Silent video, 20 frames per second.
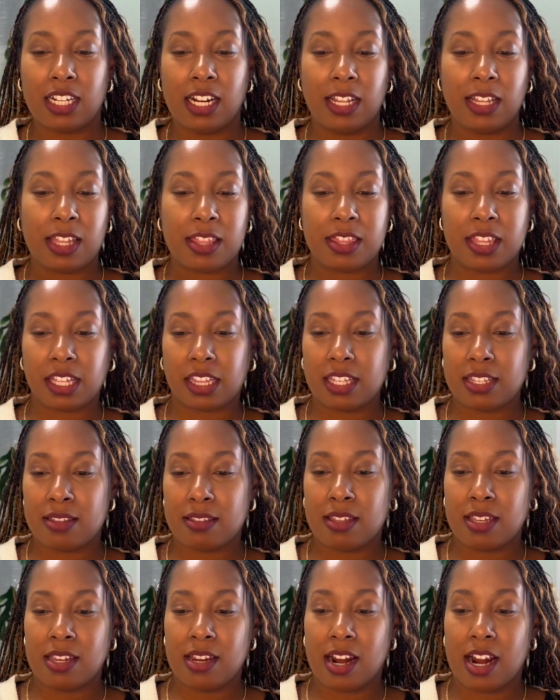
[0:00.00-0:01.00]
and the thickness of
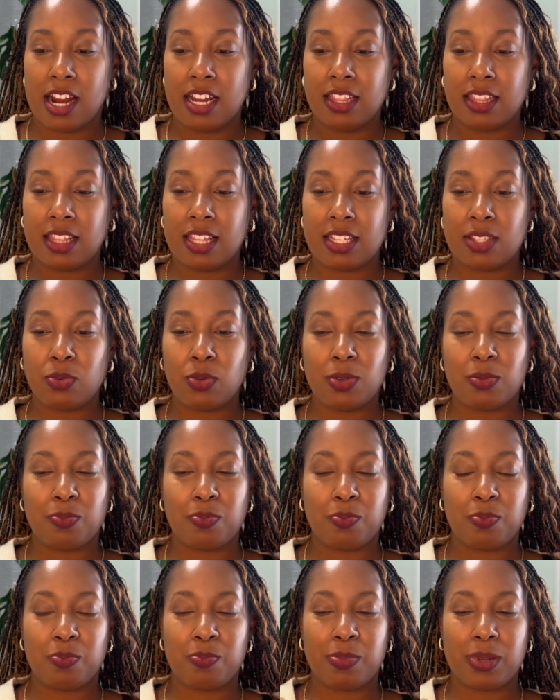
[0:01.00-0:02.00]
the yarn, this
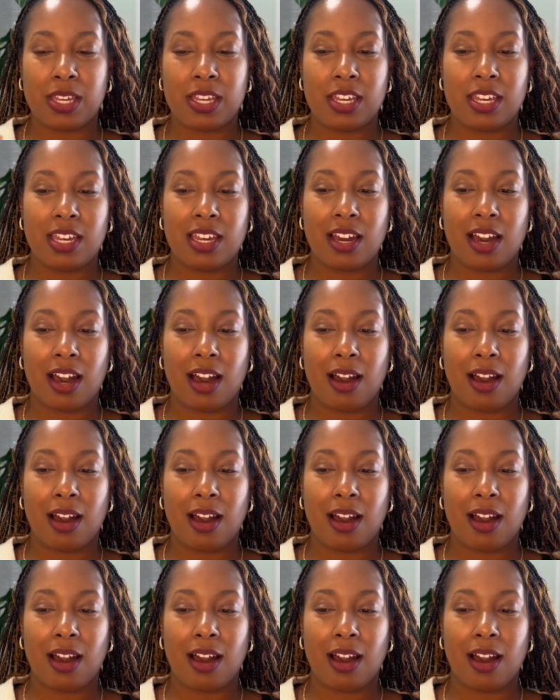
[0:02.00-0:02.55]
would be